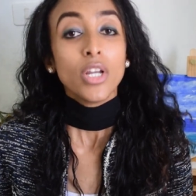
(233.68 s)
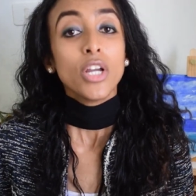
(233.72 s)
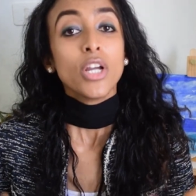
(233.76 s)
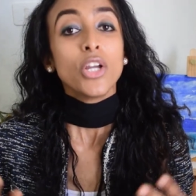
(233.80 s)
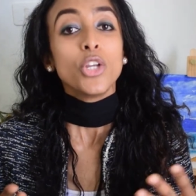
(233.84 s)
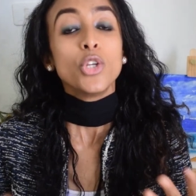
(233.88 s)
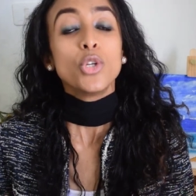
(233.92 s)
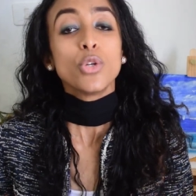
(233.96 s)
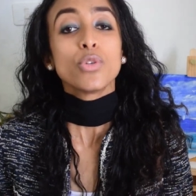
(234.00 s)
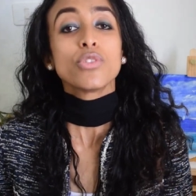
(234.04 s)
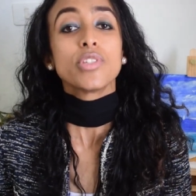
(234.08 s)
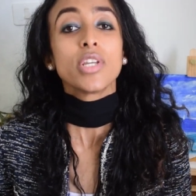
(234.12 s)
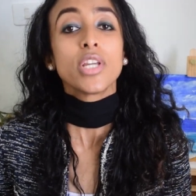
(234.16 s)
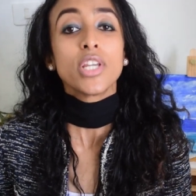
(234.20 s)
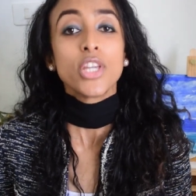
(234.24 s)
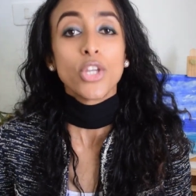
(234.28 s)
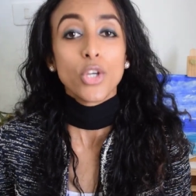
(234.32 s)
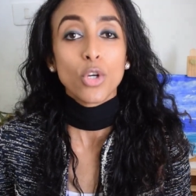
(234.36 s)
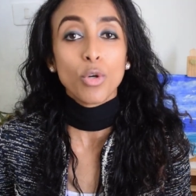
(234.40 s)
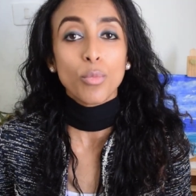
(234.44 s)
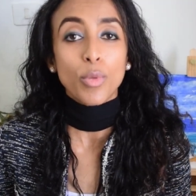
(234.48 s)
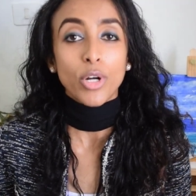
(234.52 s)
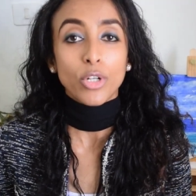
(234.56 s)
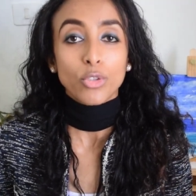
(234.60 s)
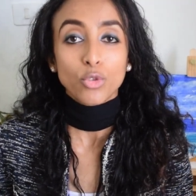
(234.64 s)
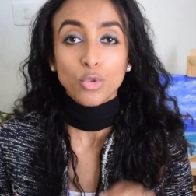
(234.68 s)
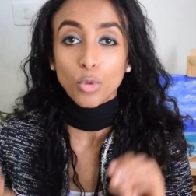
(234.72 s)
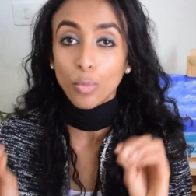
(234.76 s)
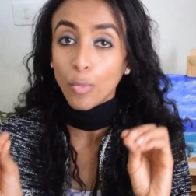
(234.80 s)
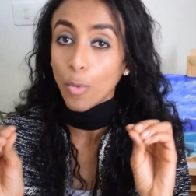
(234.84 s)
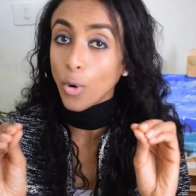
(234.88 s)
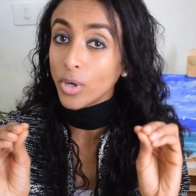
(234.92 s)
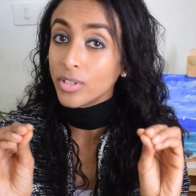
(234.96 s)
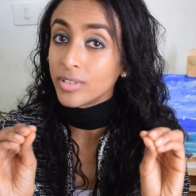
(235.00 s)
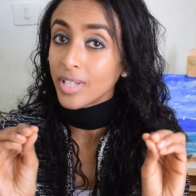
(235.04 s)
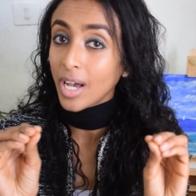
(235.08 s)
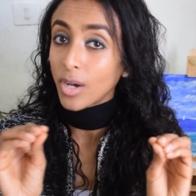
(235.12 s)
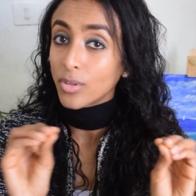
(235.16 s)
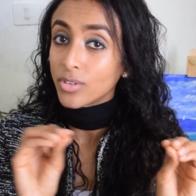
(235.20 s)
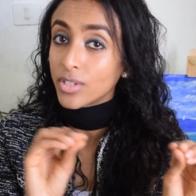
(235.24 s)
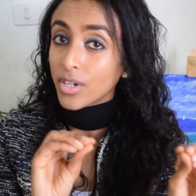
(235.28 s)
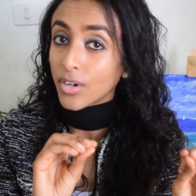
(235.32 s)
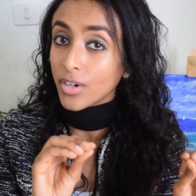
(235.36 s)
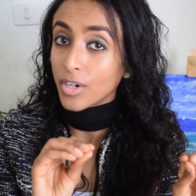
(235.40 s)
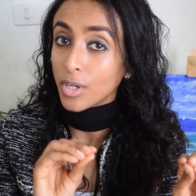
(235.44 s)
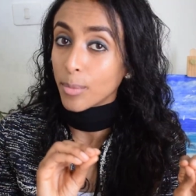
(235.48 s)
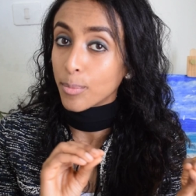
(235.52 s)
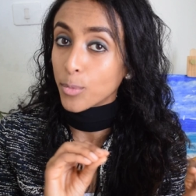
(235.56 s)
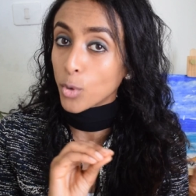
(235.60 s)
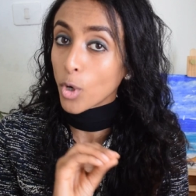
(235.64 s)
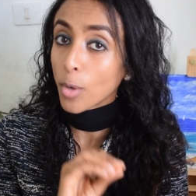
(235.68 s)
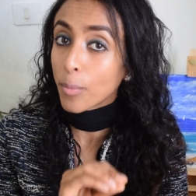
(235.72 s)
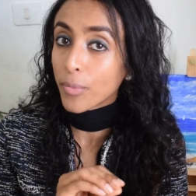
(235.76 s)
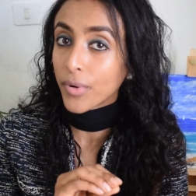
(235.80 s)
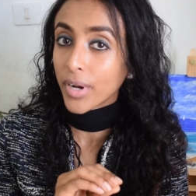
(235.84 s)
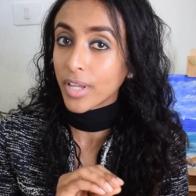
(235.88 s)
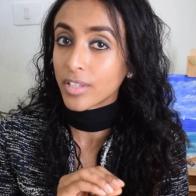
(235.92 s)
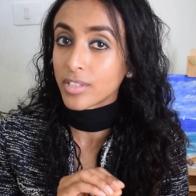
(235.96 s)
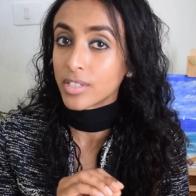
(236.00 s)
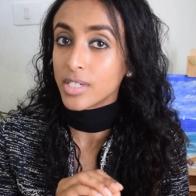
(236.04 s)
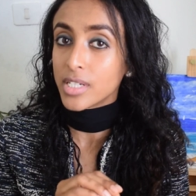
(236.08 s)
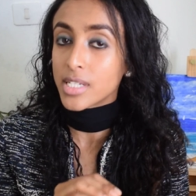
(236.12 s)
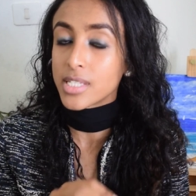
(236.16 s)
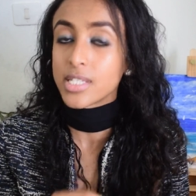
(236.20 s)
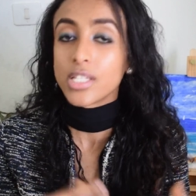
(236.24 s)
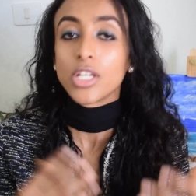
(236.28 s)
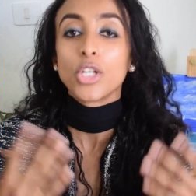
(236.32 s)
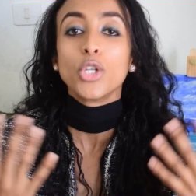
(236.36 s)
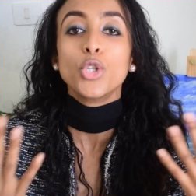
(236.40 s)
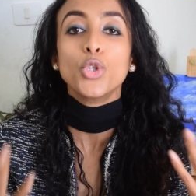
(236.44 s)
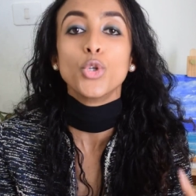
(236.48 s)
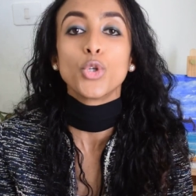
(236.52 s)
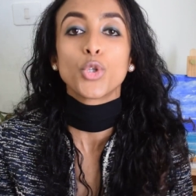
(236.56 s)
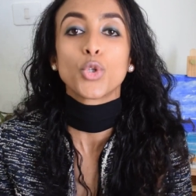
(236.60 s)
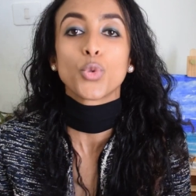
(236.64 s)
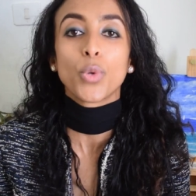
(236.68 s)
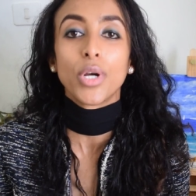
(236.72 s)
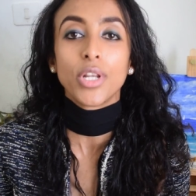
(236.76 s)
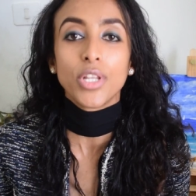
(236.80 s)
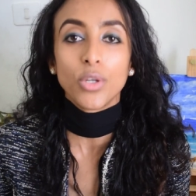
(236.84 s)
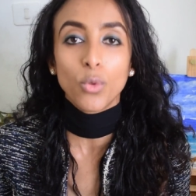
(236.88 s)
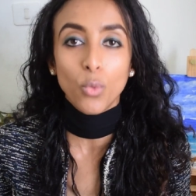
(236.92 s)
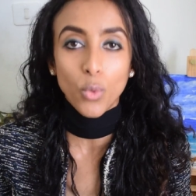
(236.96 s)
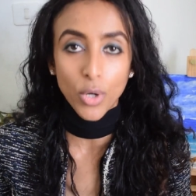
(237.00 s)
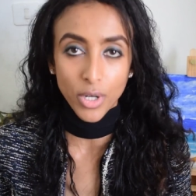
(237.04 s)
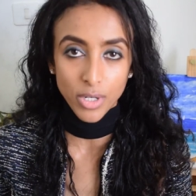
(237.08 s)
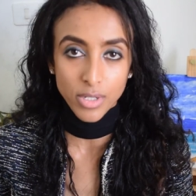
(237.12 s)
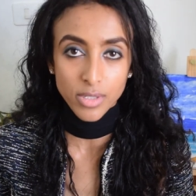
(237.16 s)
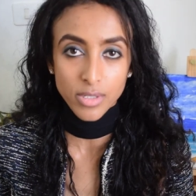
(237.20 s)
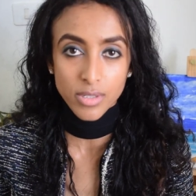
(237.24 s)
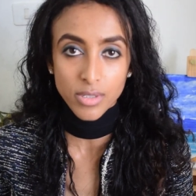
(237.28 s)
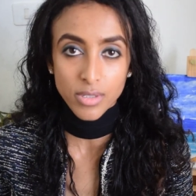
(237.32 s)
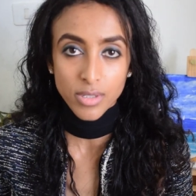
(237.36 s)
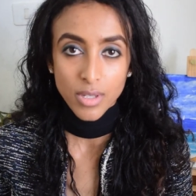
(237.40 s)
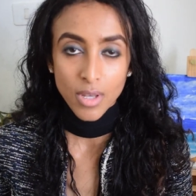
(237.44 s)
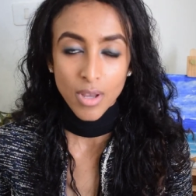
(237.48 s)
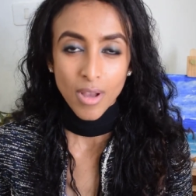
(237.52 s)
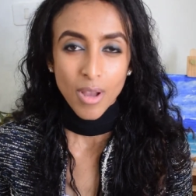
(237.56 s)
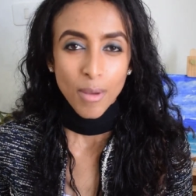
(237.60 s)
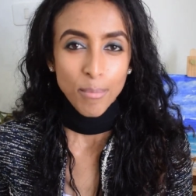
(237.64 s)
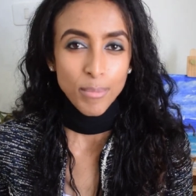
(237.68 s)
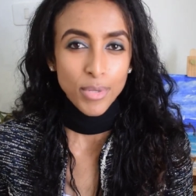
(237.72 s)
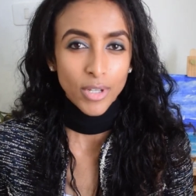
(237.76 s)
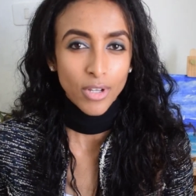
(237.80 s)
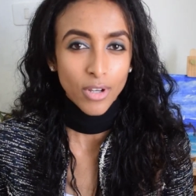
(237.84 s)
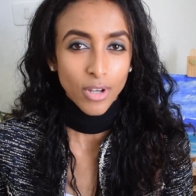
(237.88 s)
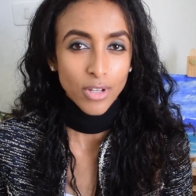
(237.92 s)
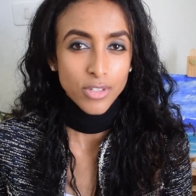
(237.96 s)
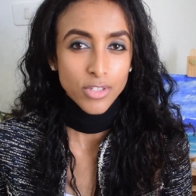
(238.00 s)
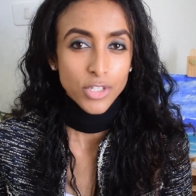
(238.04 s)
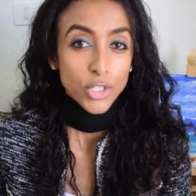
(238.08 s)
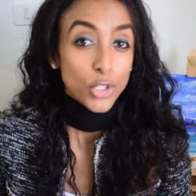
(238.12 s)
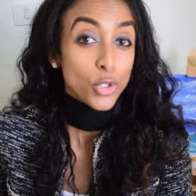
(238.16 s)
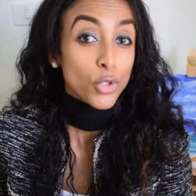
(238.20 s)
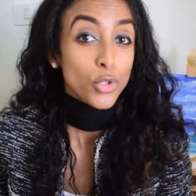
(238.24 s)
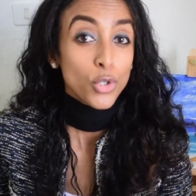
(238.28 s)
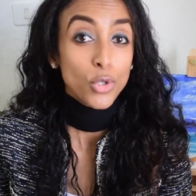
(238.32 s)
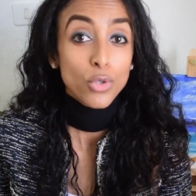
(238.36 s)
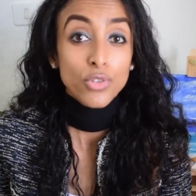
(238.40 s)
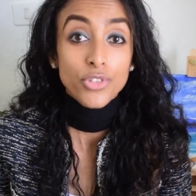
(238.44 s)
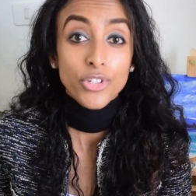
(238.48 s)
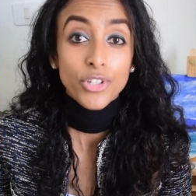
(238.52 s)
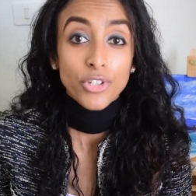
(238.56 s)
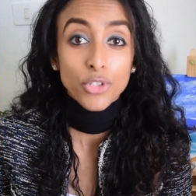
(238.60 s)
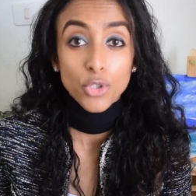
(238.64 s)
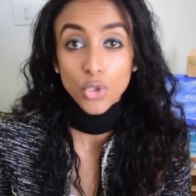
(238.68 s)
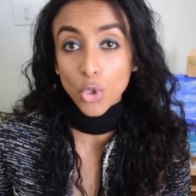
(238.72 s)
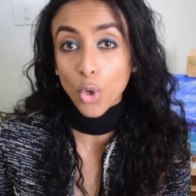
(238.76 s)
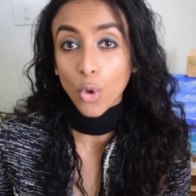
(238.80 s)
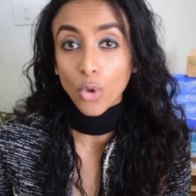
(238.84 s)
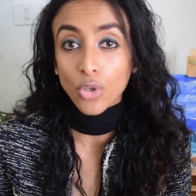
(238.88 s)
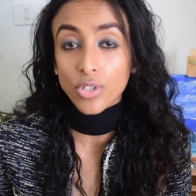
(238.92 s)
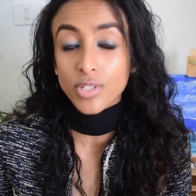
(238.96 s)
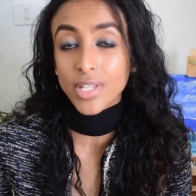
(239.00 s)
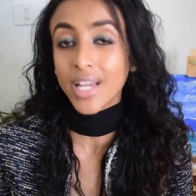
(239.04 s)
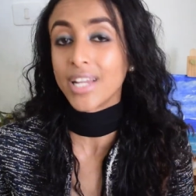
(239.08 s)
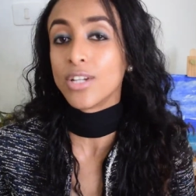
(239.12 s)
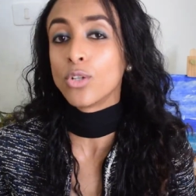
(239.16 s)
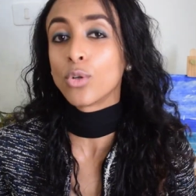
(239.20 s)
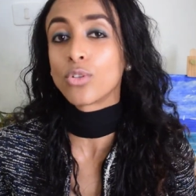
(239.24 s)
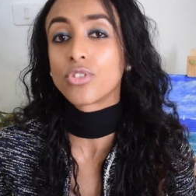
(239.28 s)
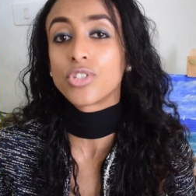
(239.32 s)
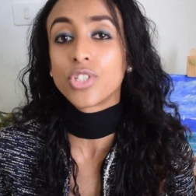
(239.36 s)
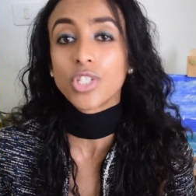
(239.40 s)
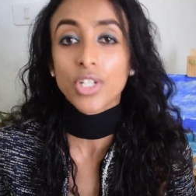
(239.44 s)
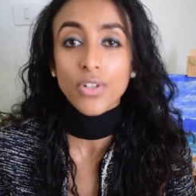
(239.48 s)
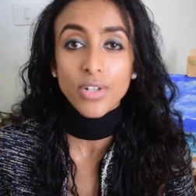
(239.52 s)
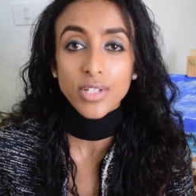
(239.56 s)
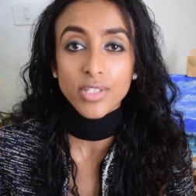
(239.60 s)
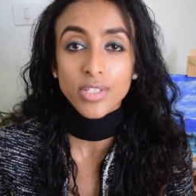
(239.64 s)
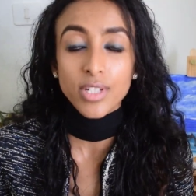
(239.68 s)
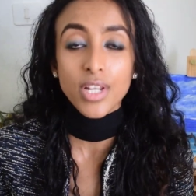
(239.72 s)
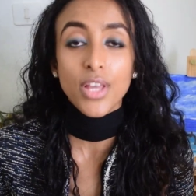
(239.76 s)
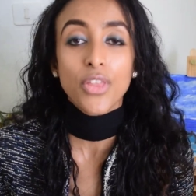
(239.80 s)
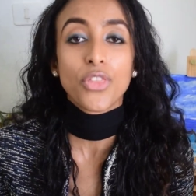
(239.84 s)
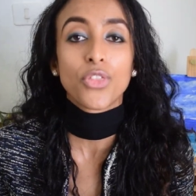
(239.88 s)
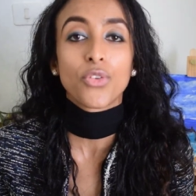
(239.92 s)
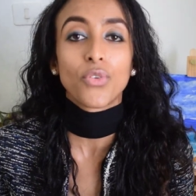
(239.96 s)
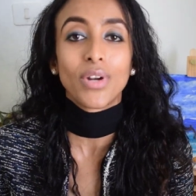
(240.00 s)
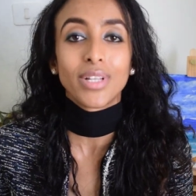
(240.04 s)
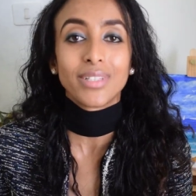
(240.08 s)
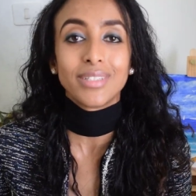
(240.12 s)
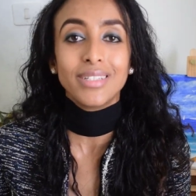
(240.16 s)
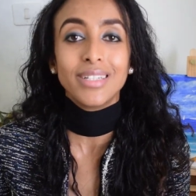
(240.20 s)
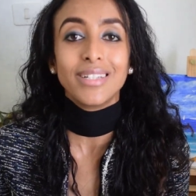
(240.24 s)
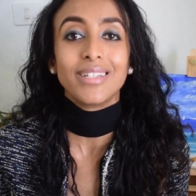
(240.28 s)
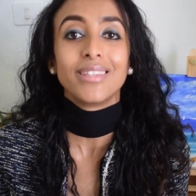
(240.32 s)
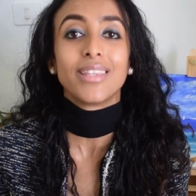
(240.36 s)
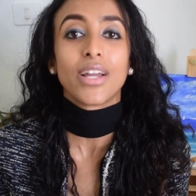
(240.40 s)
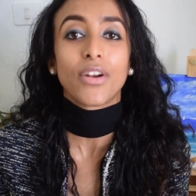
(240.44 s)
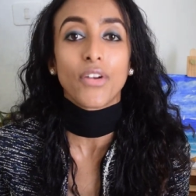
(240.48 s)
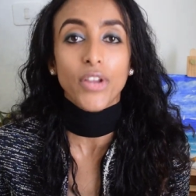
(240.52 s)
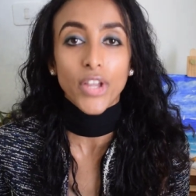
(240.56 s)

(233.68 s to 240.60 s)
Using humor to point out their inappropriateness usually works, because you're using jokes and not seriously threatening their